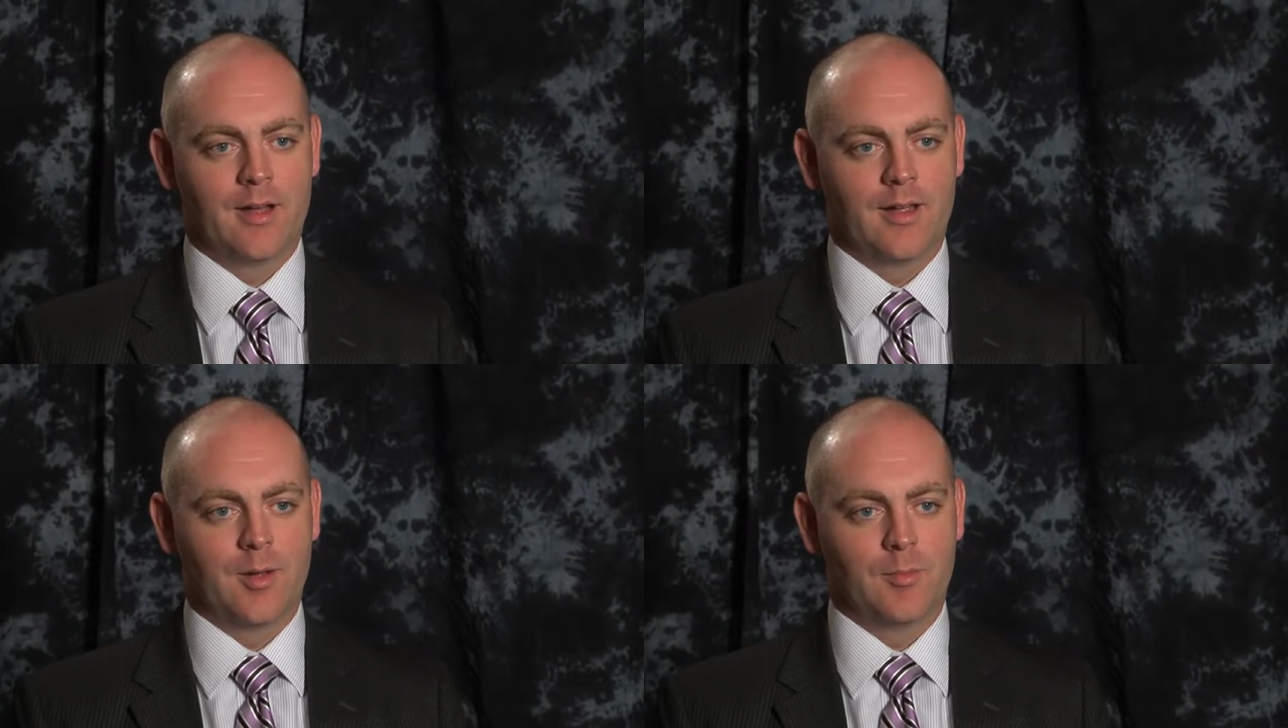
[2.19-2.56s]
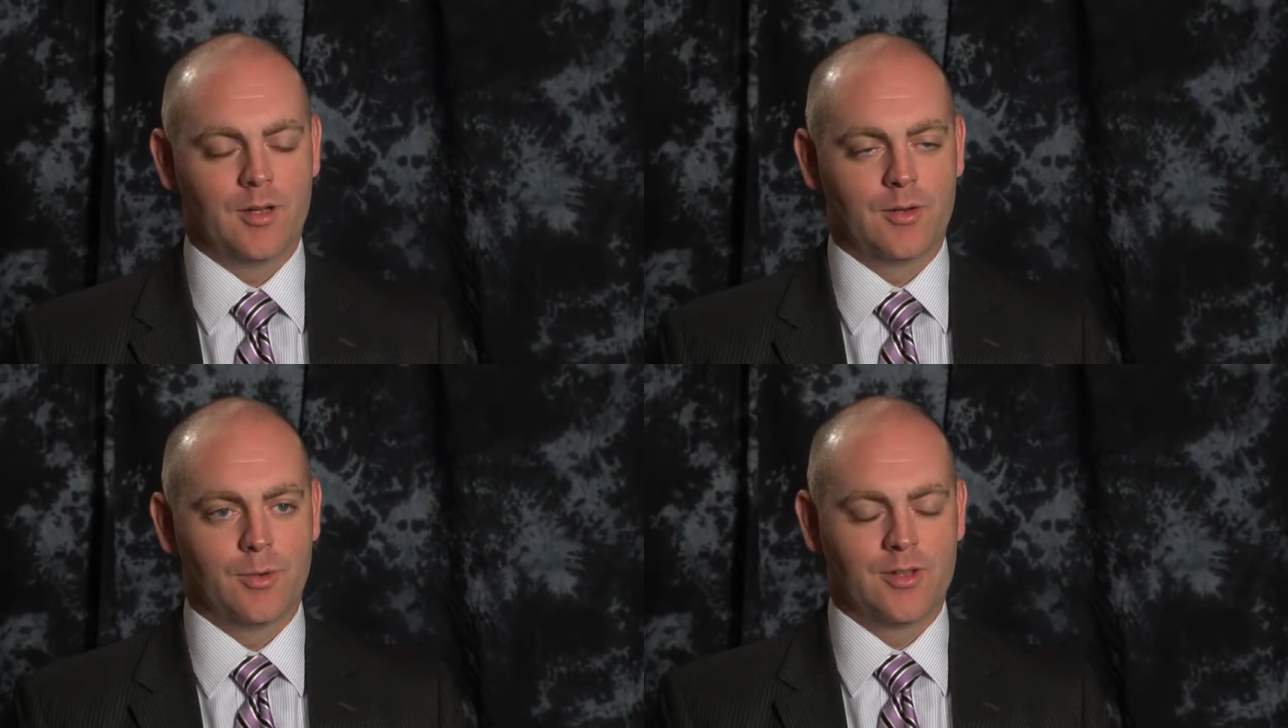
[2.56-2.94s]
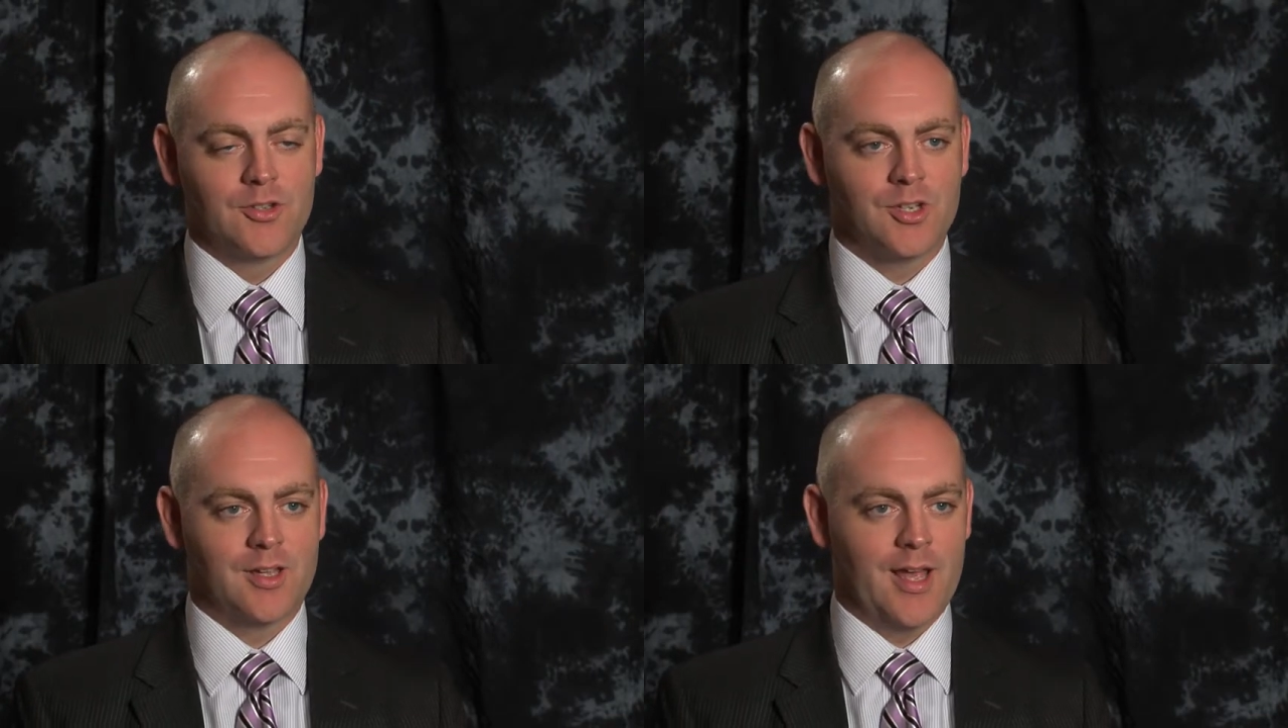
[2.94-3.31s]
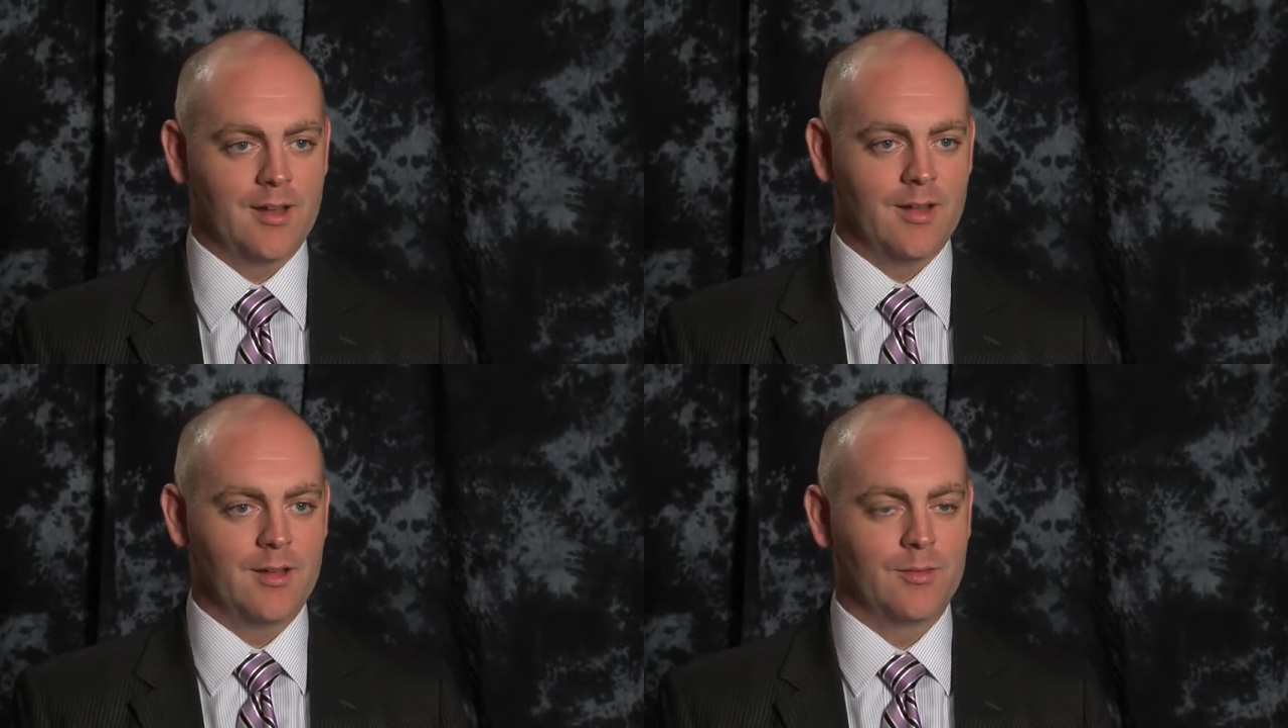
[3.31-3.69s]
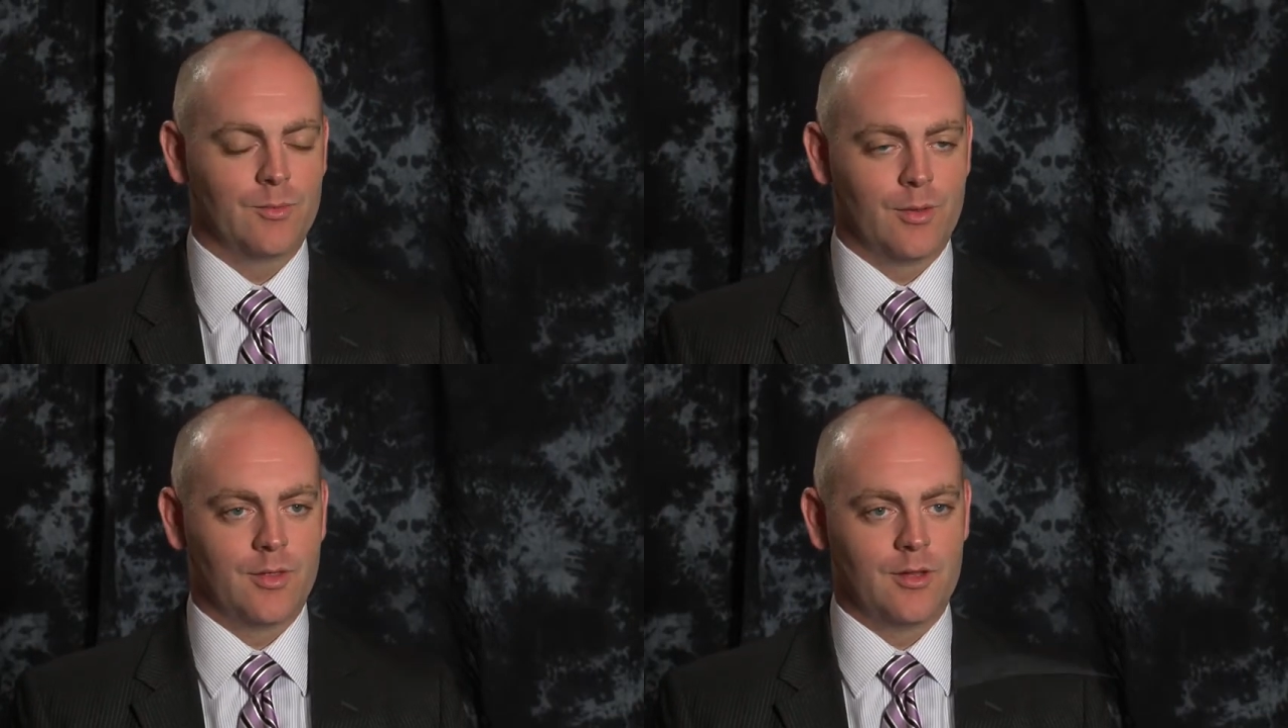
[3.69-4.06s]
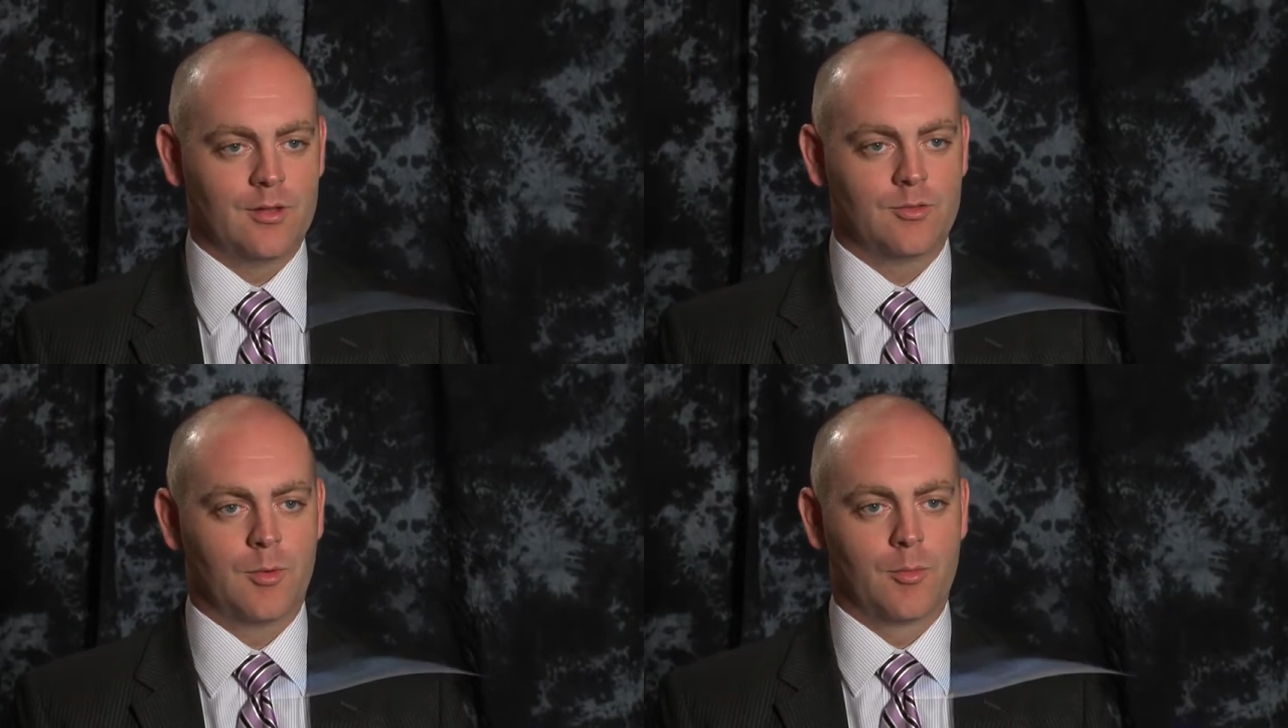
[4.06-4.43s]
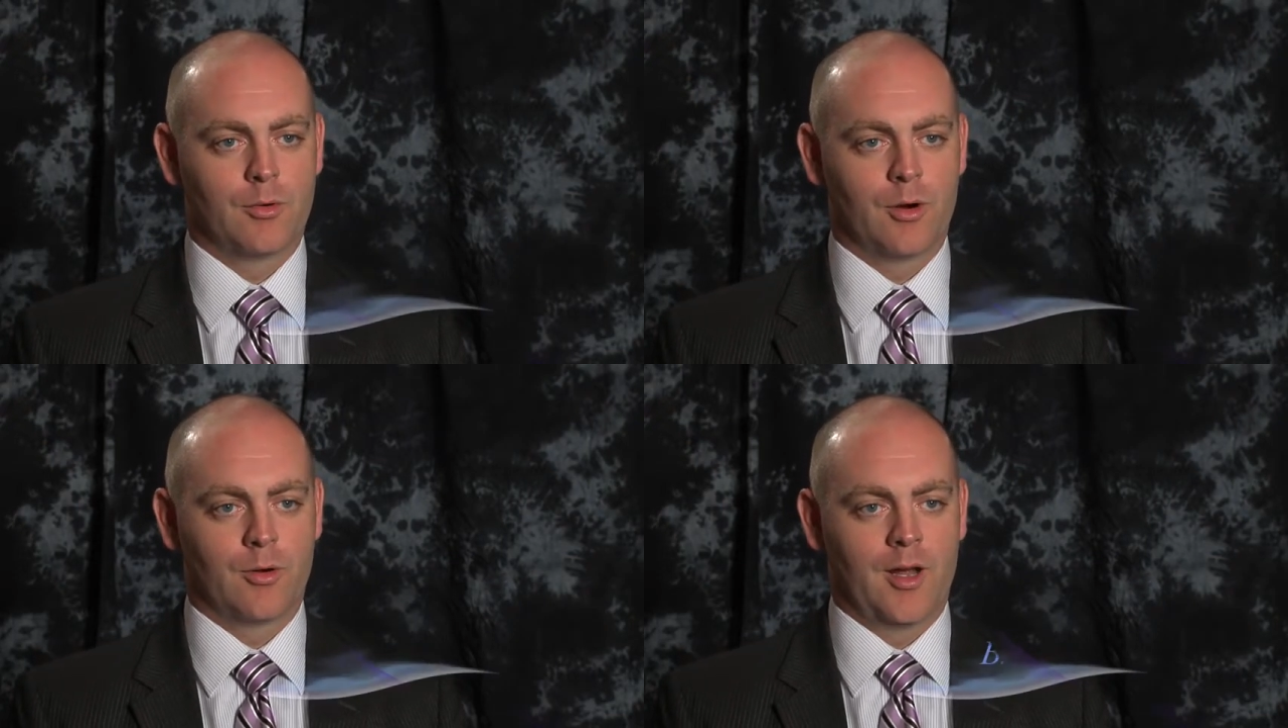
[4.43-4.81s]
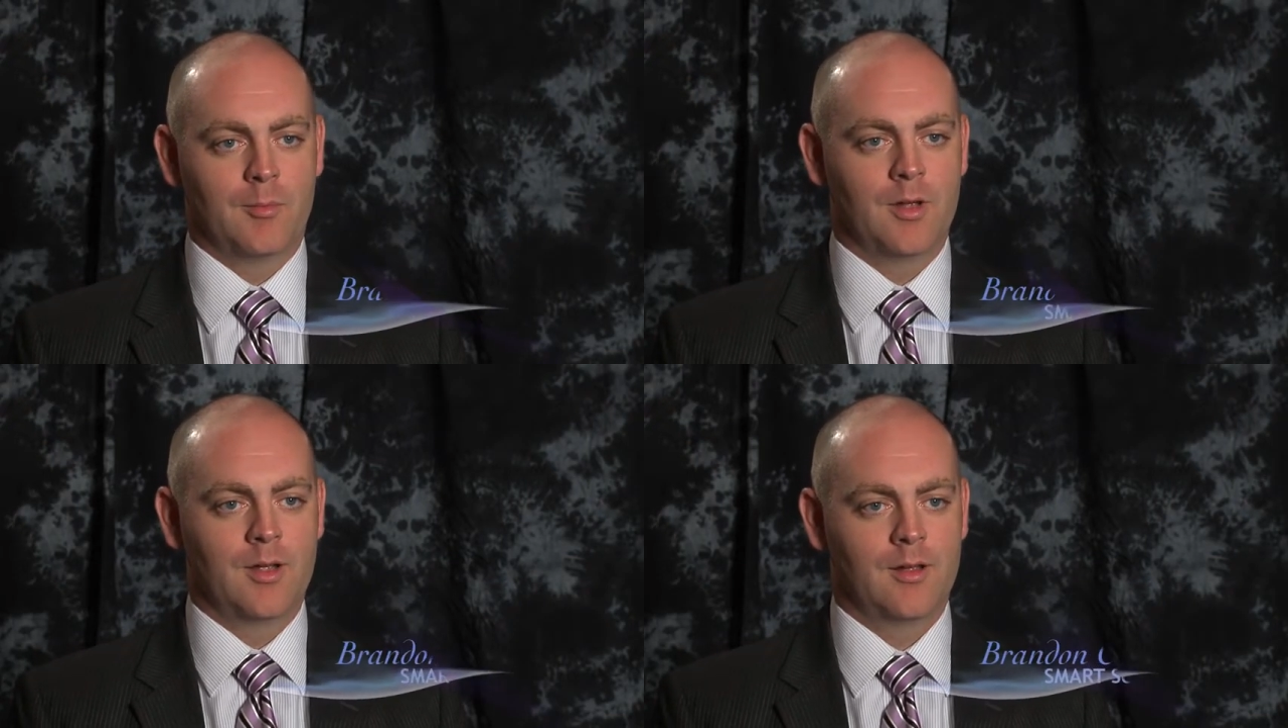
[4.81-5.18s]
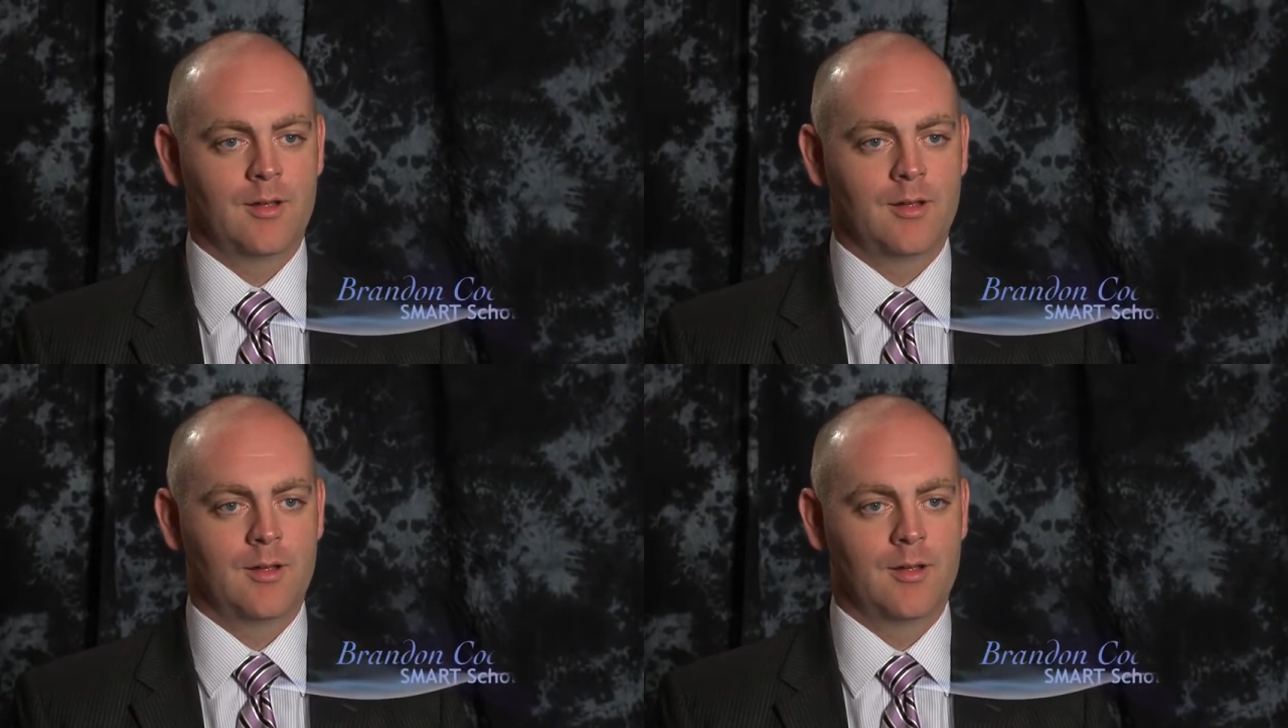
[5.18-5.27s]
I am a retention candidate with the SMART program.